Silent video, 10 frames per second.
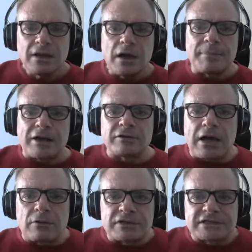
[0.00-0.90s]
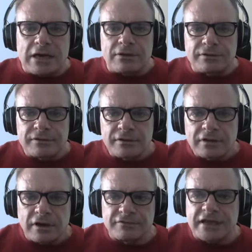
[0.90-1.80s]
about an hour south
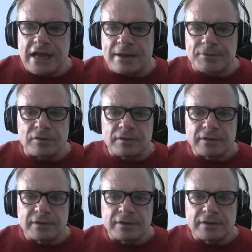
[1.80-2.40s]
of the capital.